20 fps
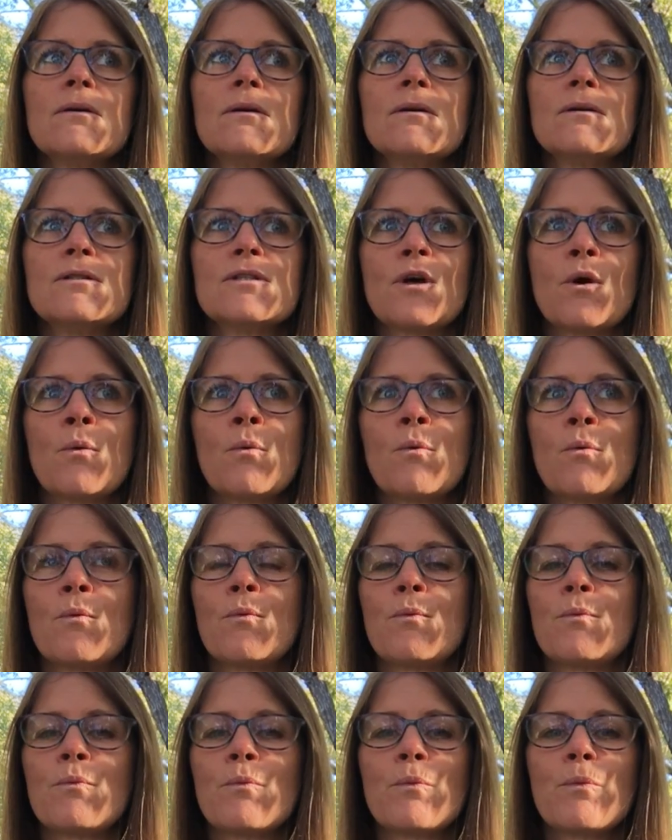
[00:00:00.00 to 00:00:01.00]
so
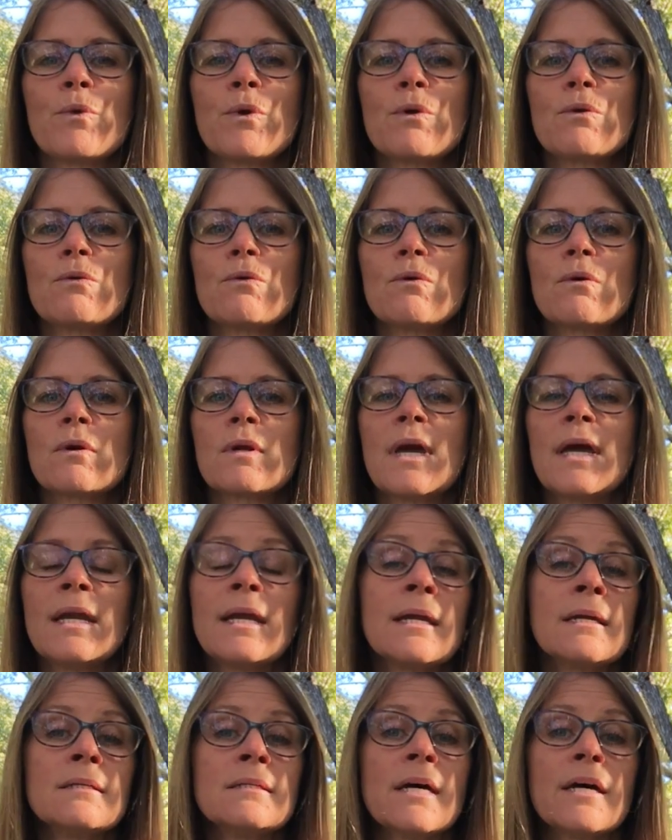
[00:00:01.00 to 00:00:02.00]

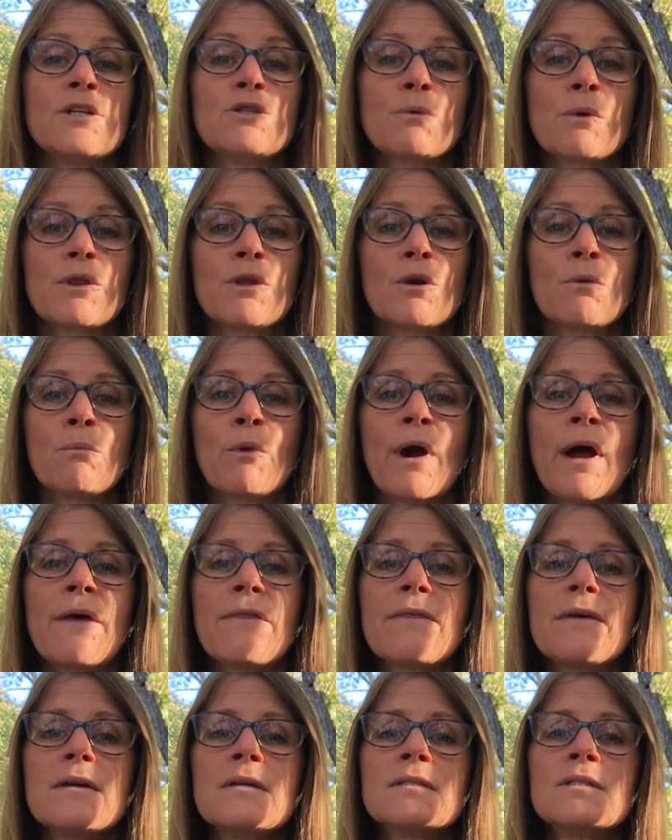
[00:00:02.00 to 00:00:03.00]
getting in touch with your
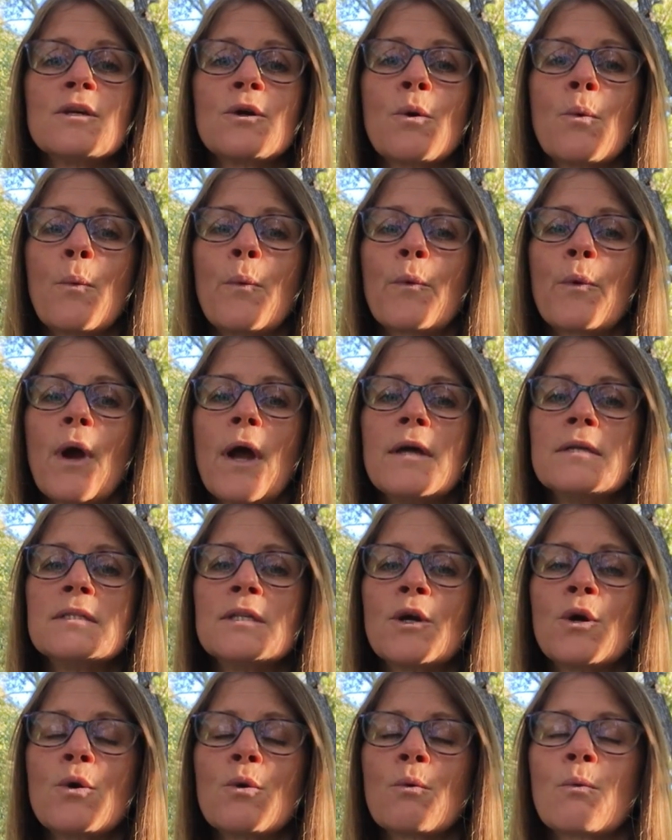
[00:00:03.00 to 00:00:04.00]
breath is a
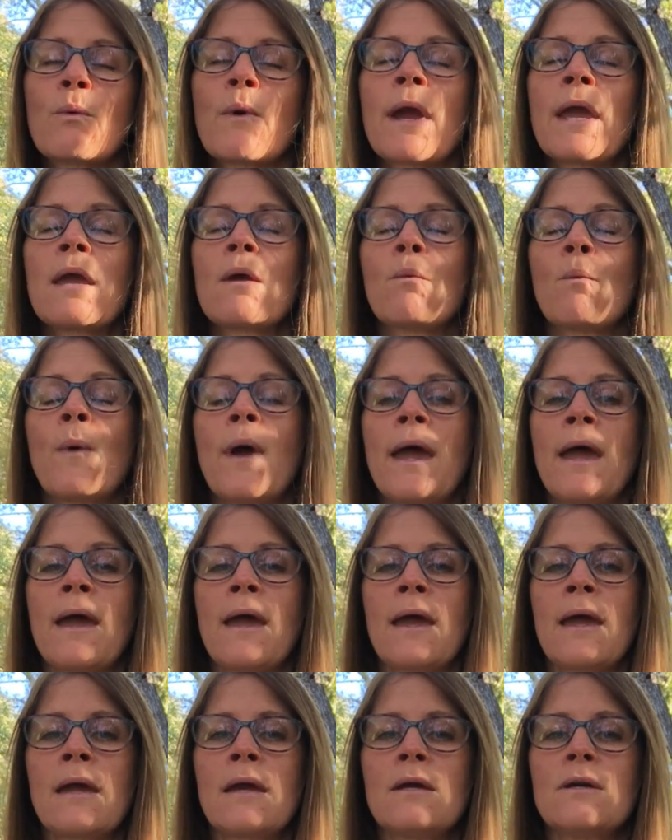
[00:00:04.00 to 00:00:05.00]
great
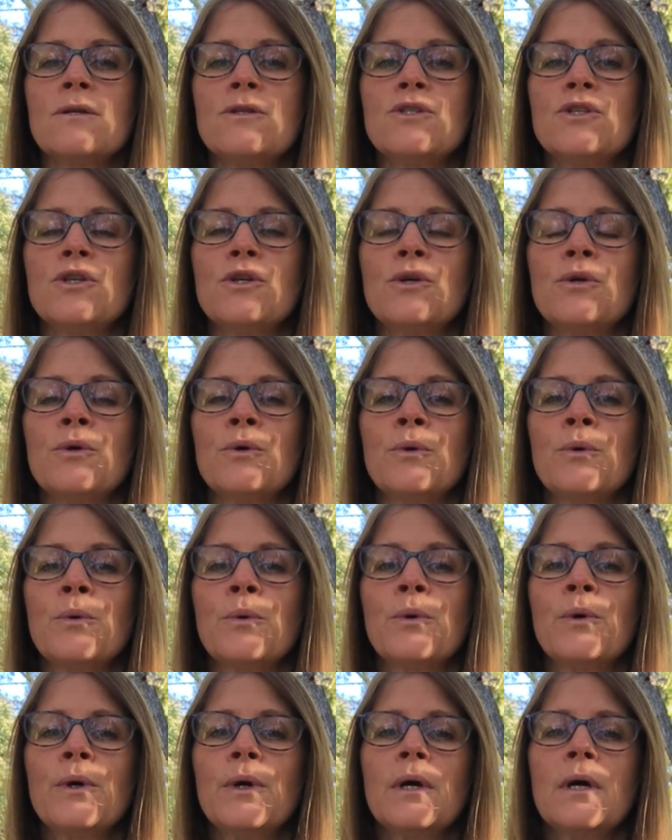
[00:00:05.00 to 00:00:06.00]
way to
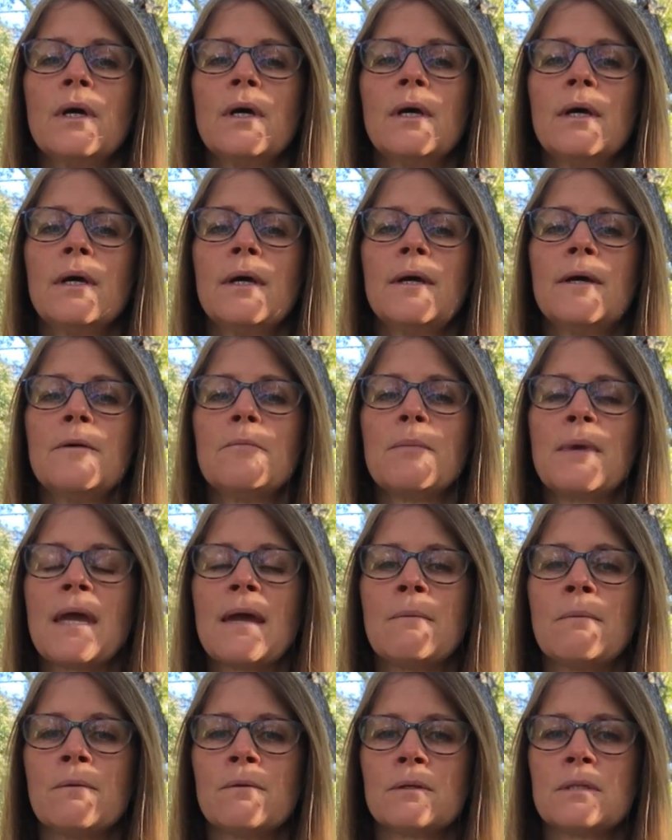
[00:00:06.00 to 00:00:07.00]
be
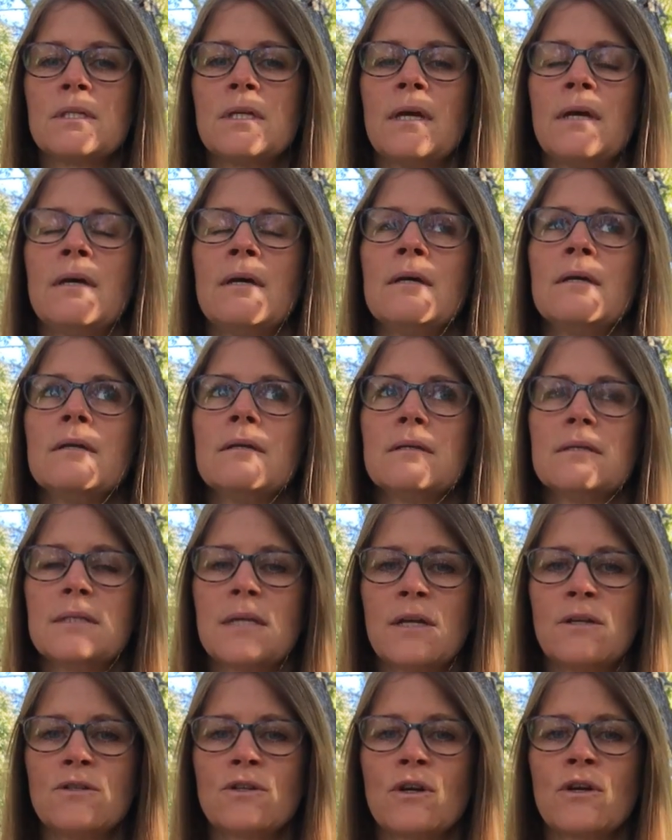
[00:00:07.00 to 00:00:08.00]
able to
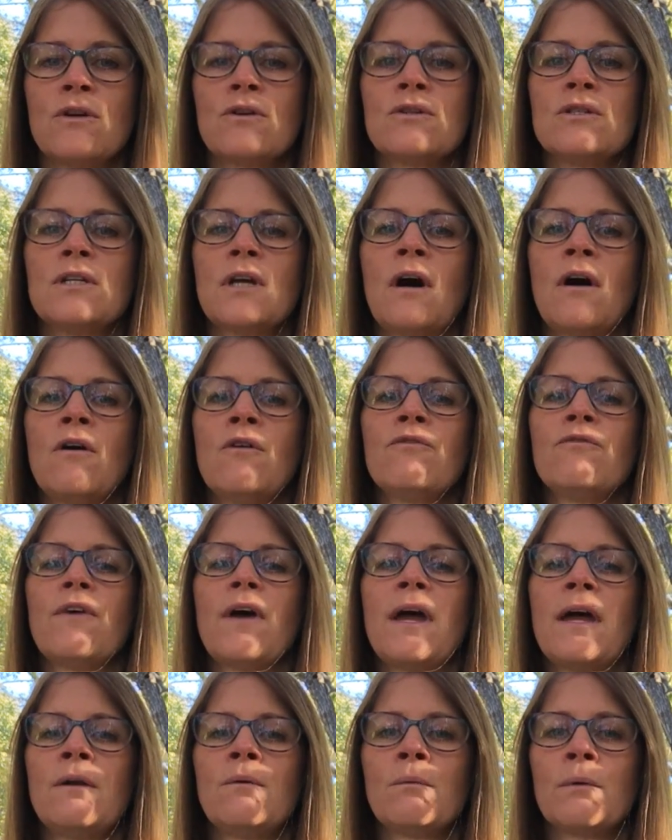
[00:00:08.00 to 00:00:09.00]
center yourself
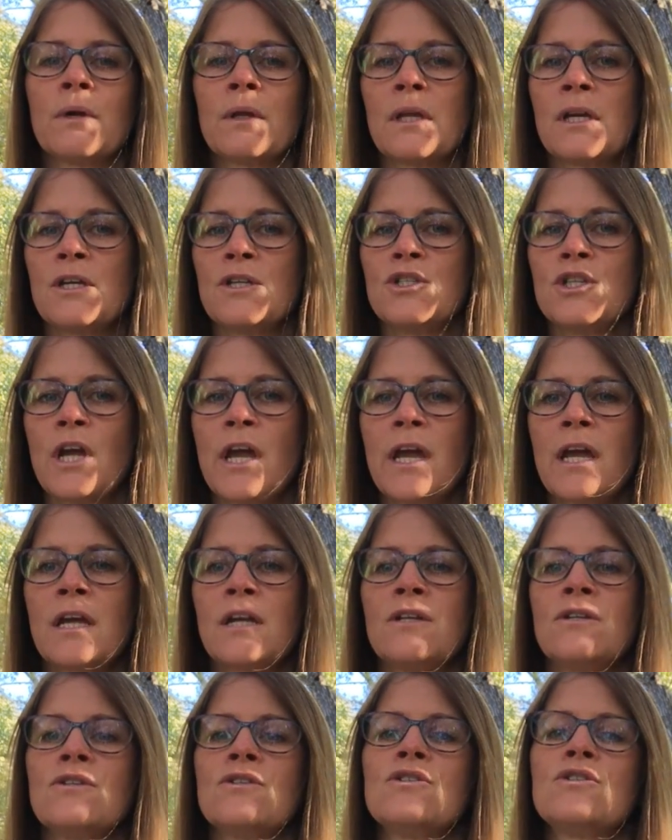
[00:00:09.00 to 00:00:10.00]
and really
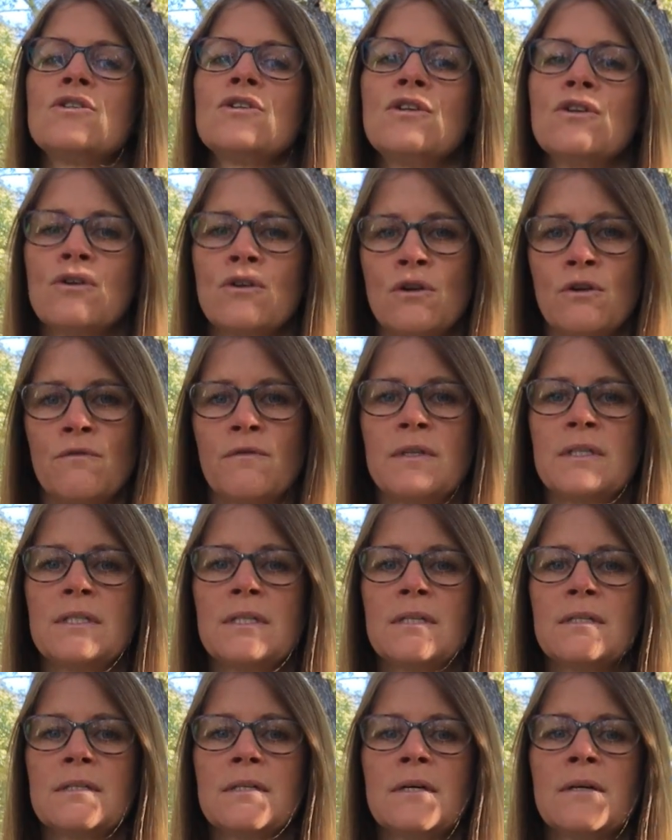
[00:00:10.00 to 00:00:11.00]
change your nervous
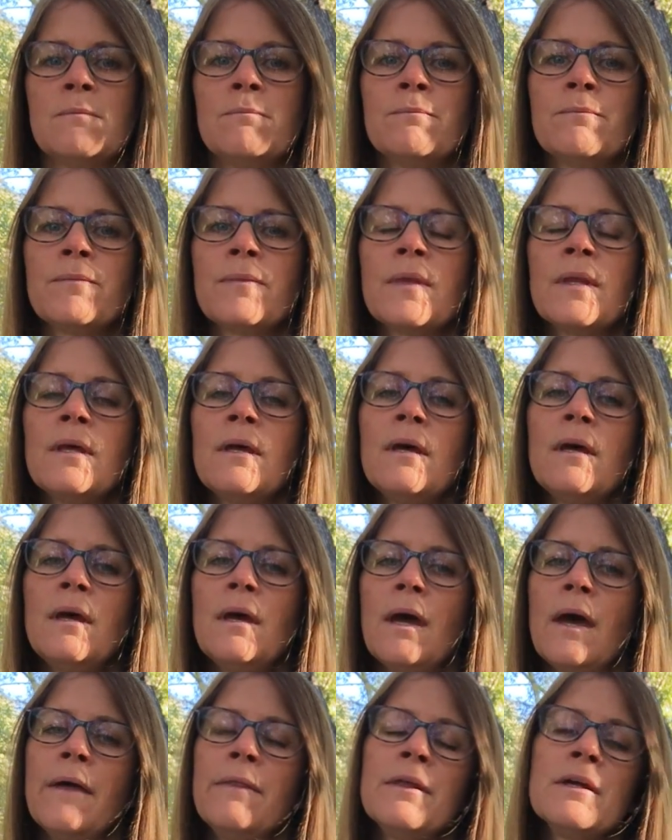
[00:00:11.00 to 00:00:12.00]
system.
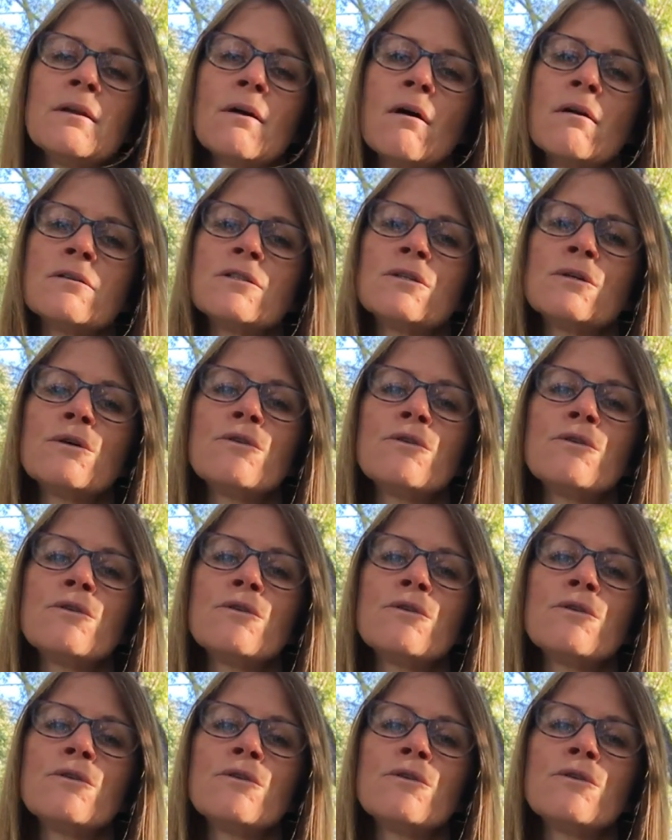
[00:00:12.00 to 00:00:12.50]
And then also,